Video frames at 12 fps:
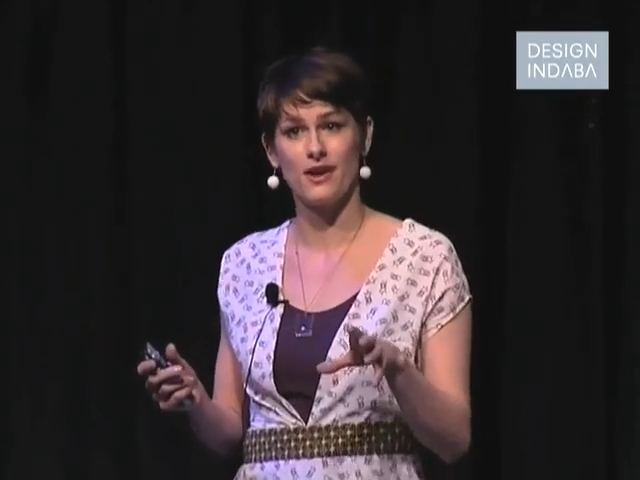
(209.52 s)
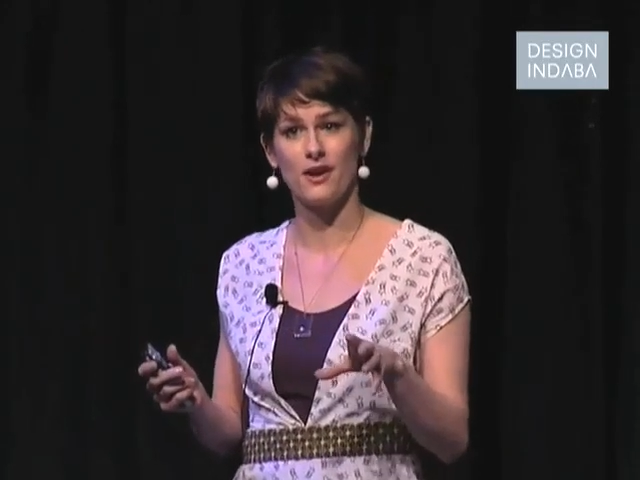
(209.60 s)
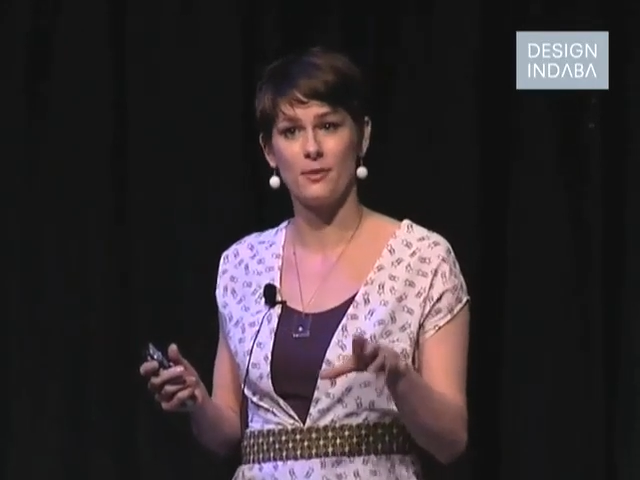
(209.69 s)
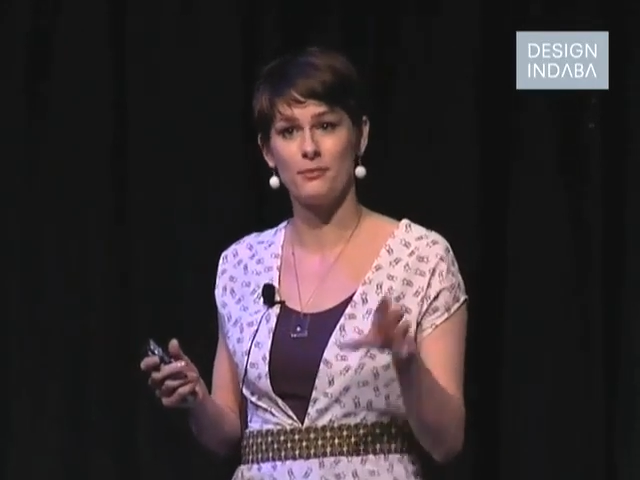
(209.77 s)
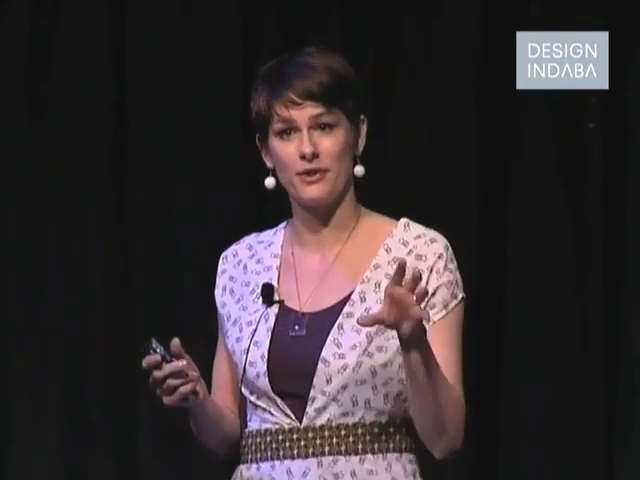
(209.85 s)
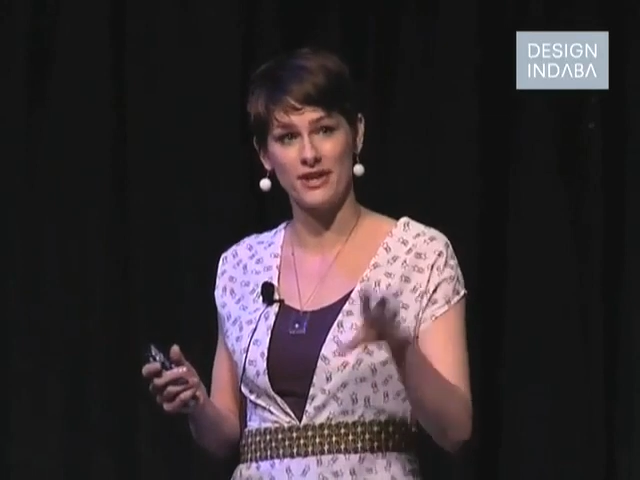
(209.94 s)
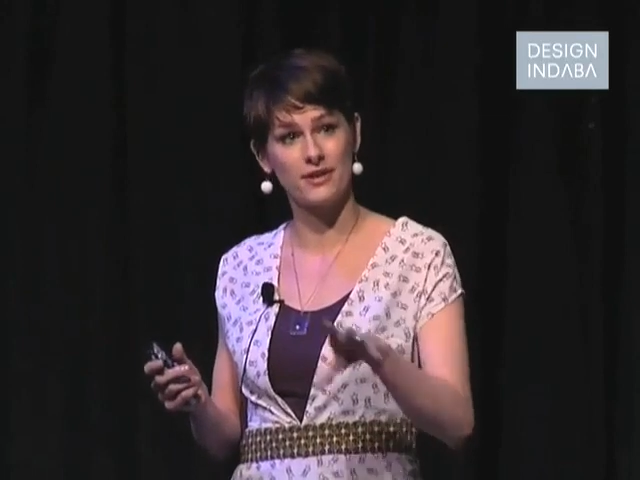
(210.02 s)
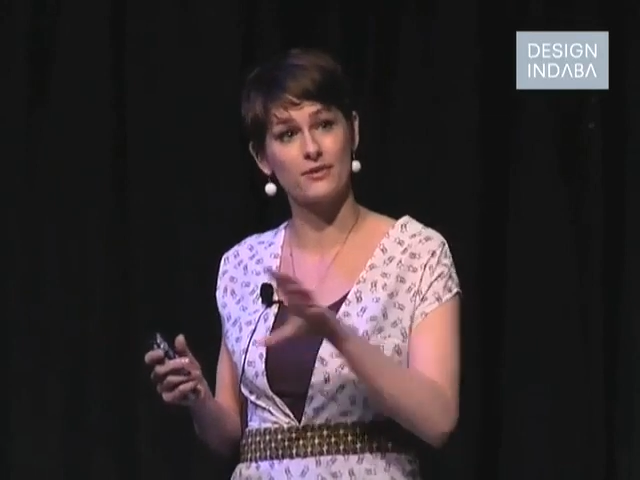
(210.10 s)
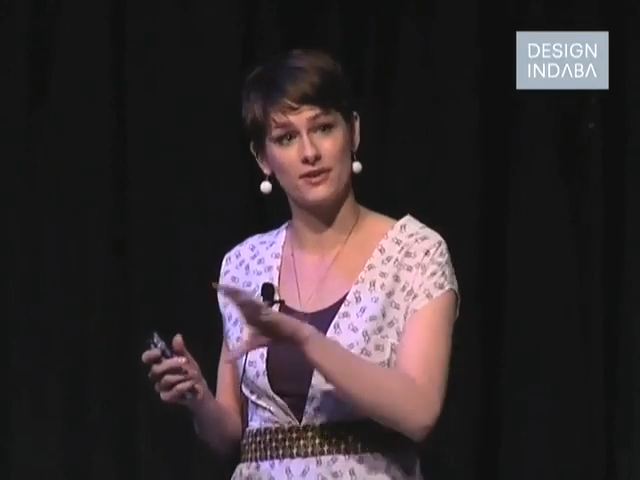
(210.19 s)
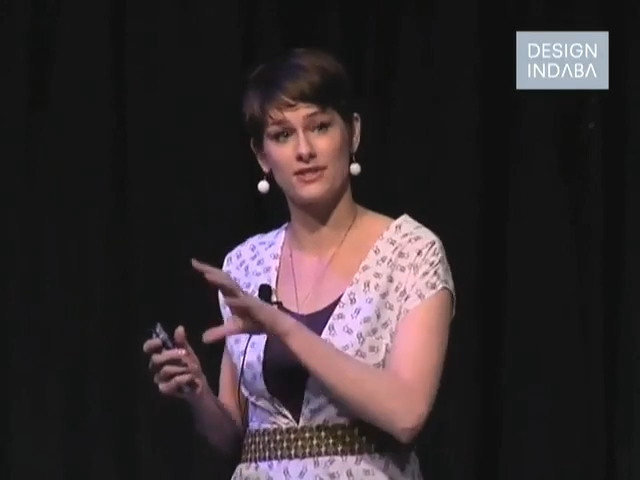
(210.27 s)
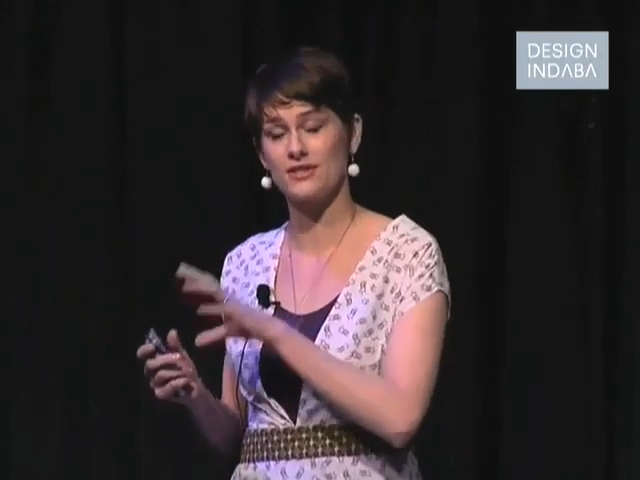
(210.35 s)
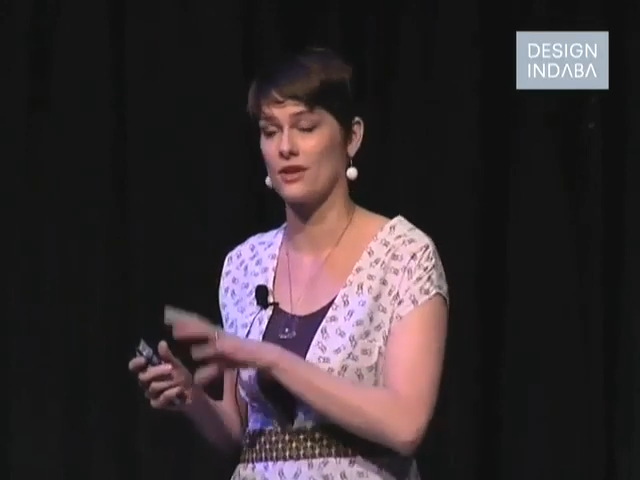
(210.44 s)
uh,
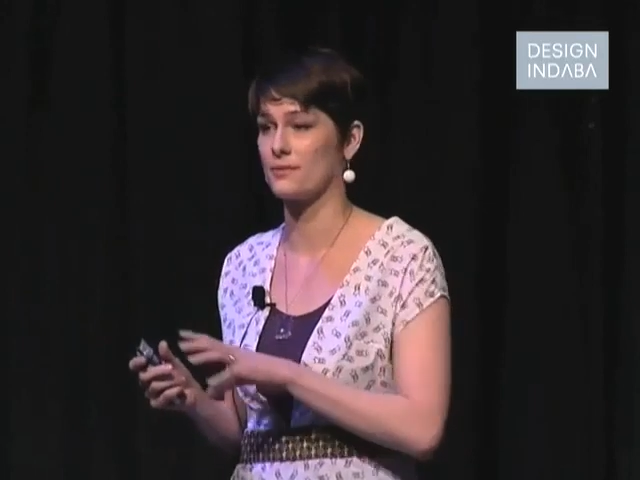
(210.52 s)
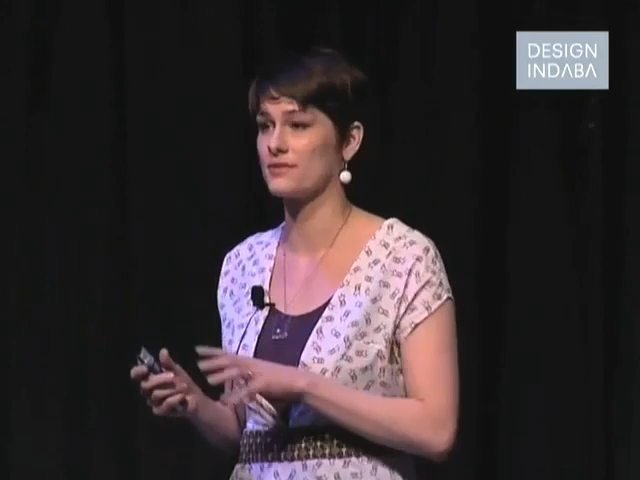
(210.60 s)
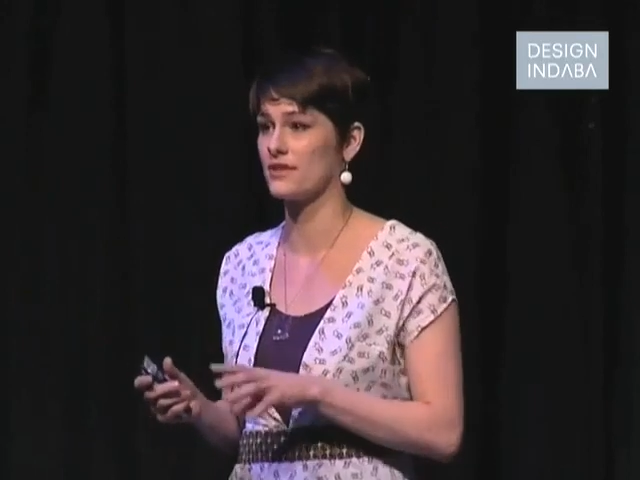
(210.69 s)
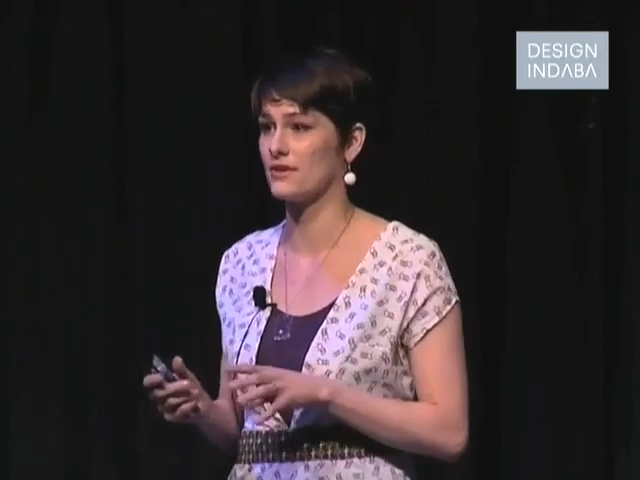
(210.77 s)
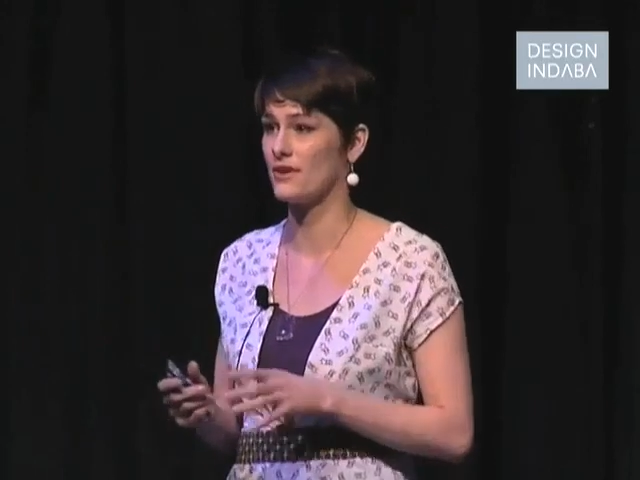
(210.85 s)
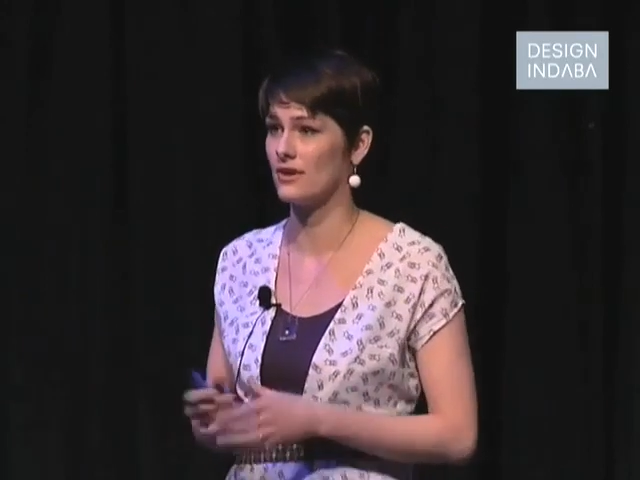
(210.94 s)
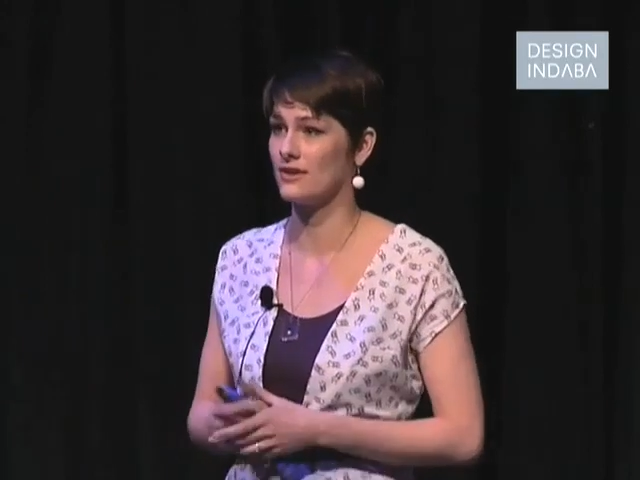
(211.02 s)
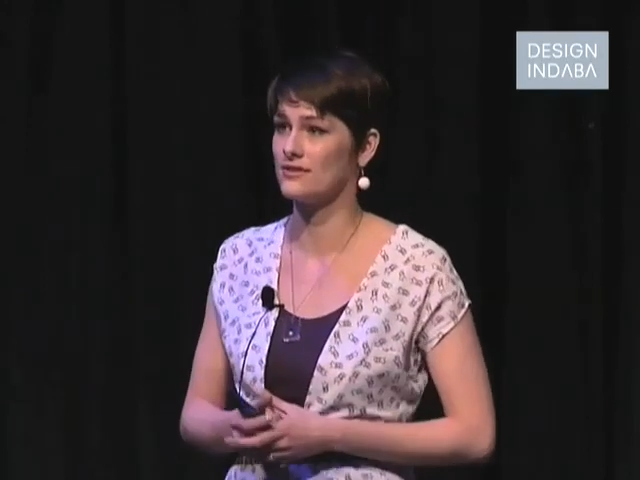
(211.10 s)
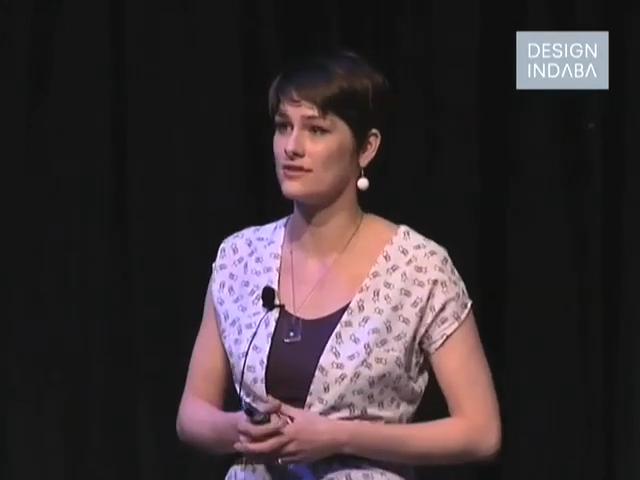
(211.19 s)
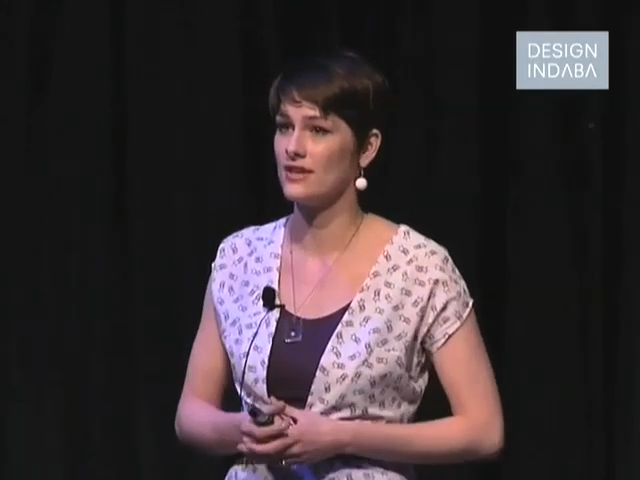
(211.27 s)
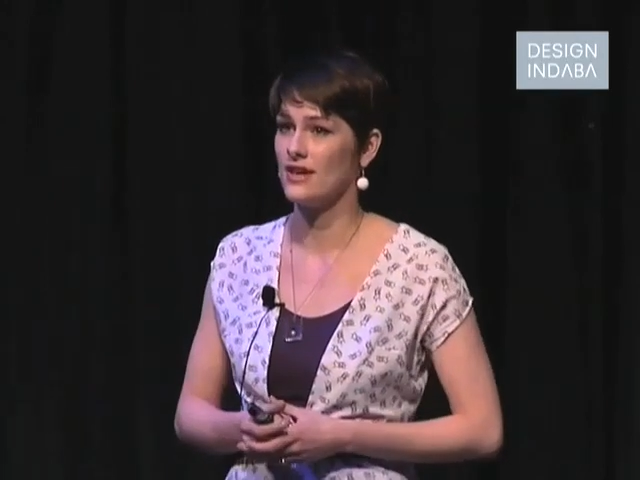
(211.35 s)
bakery shops in Holland.